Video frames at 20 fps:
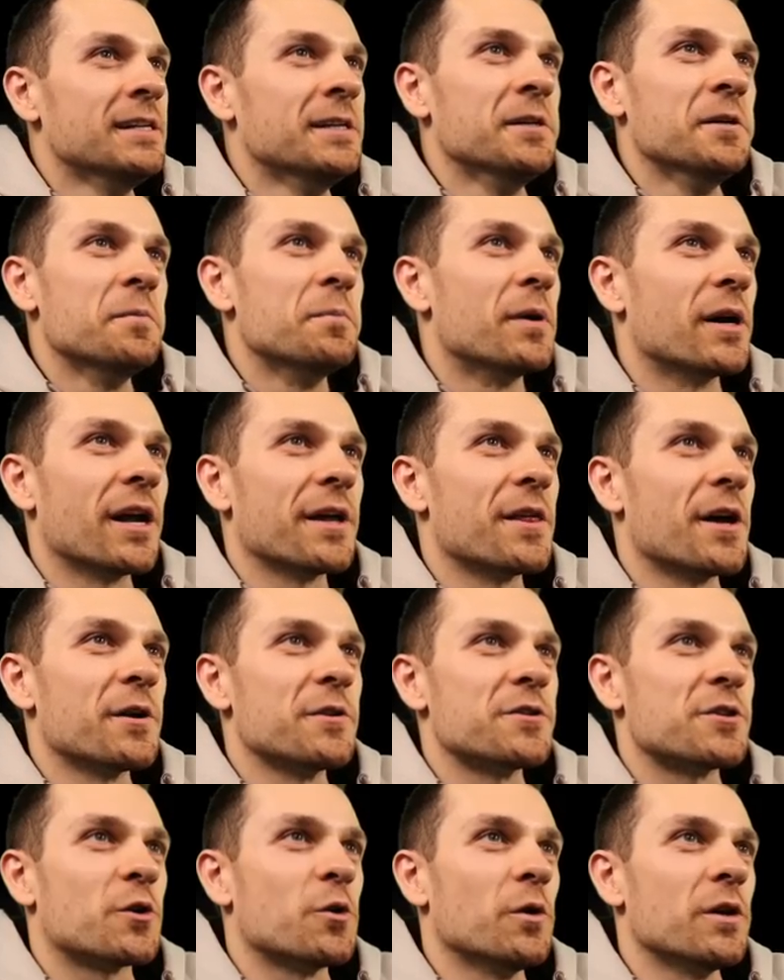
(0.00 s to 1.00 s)
But I thought it was
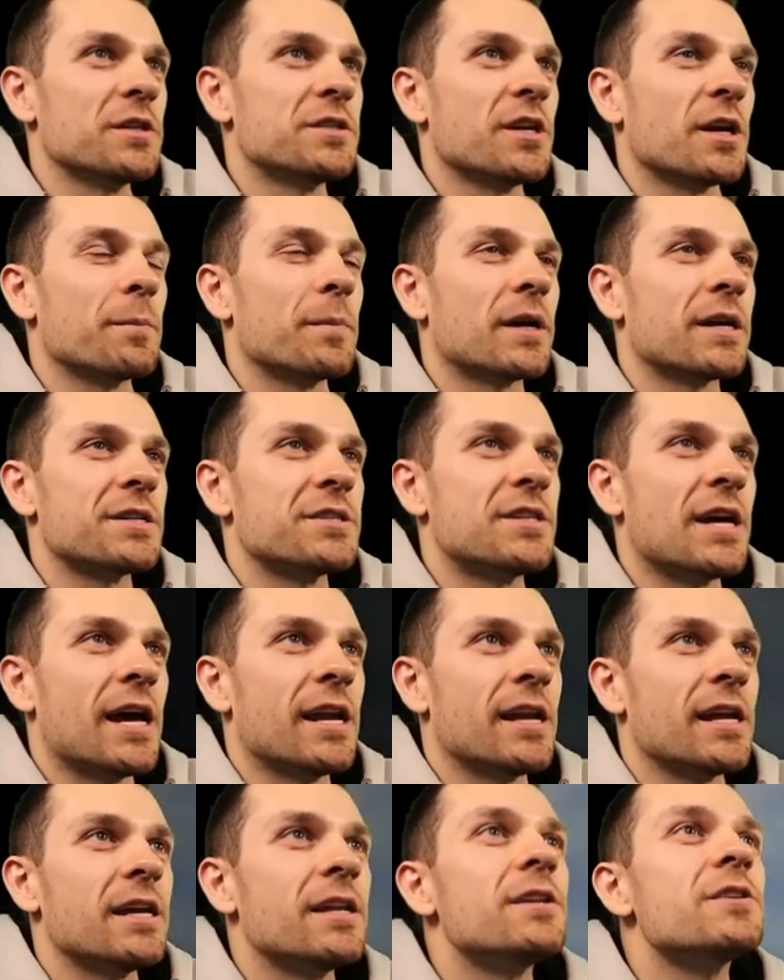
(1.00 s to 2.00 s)
the coolest thing, because then
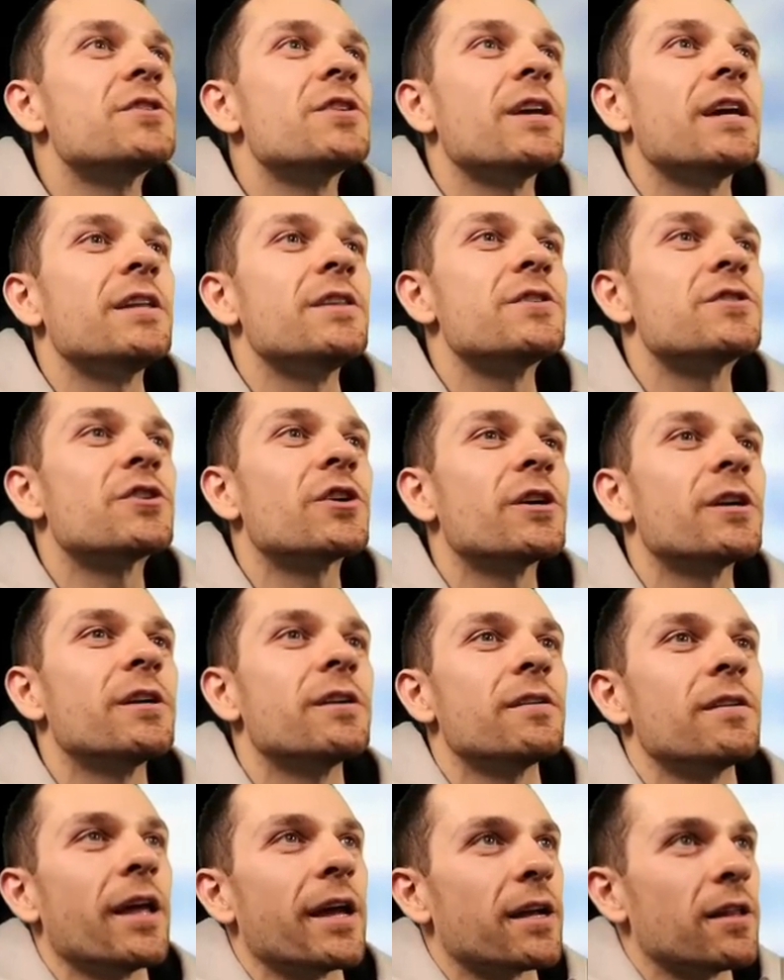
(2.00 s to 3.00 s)
in in certain,
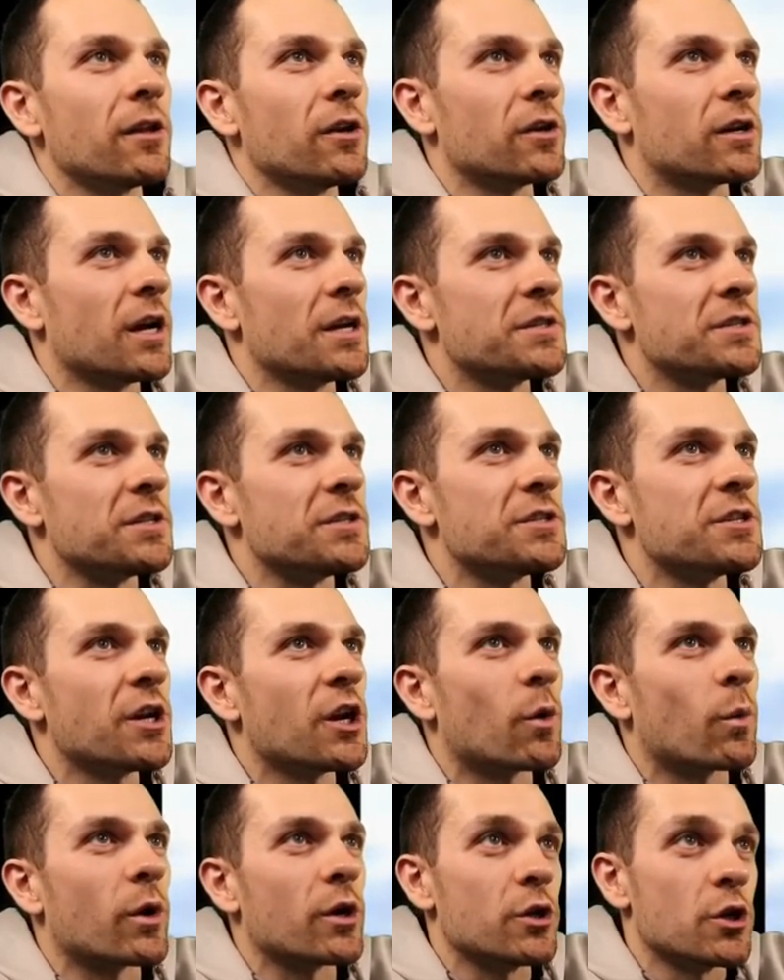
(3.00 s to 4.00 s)
like, little cutscenes here
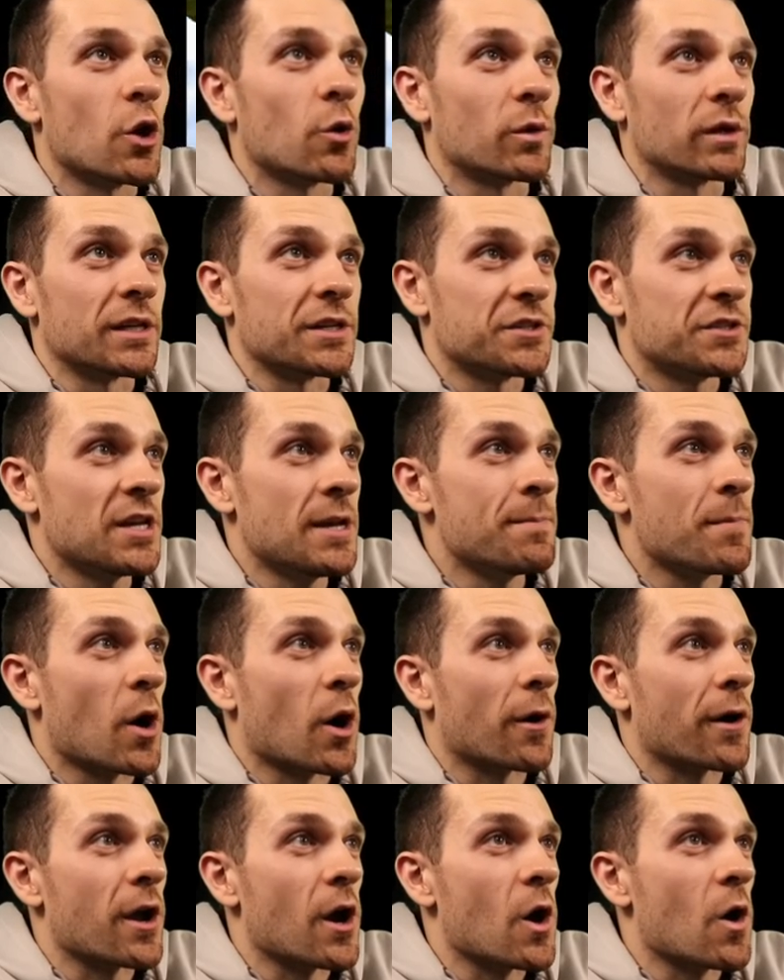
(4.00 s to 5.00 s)
where you don't really see
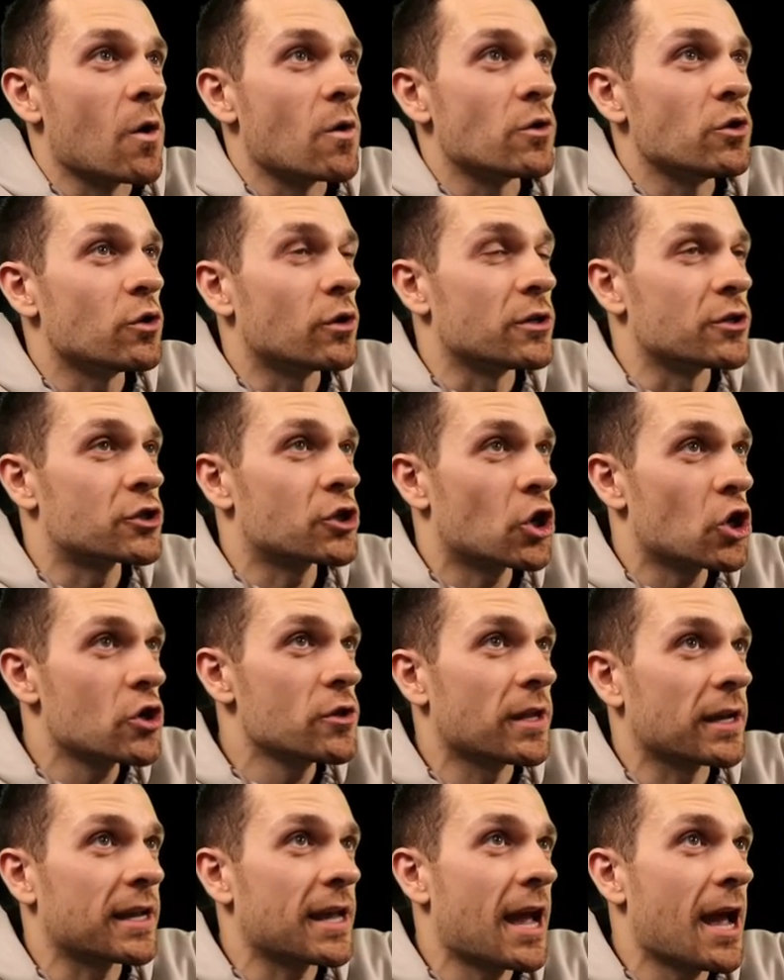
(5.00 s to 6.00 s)
Mario, you can turn the
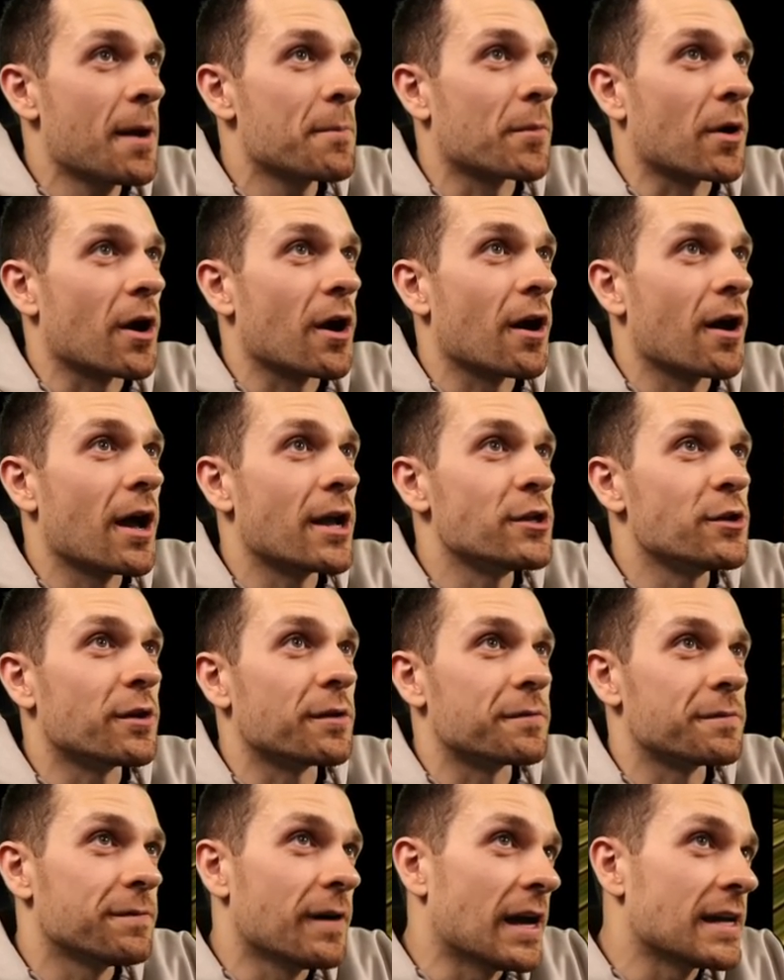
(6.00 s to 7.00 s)
camera, and you can
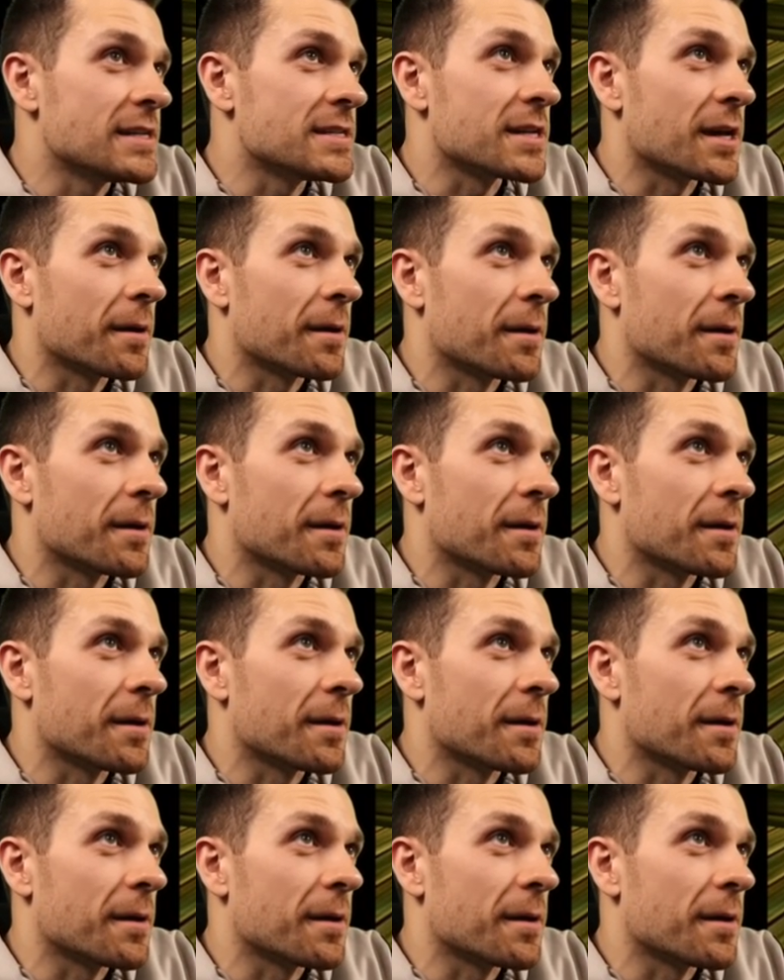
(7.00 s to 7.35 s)
find him.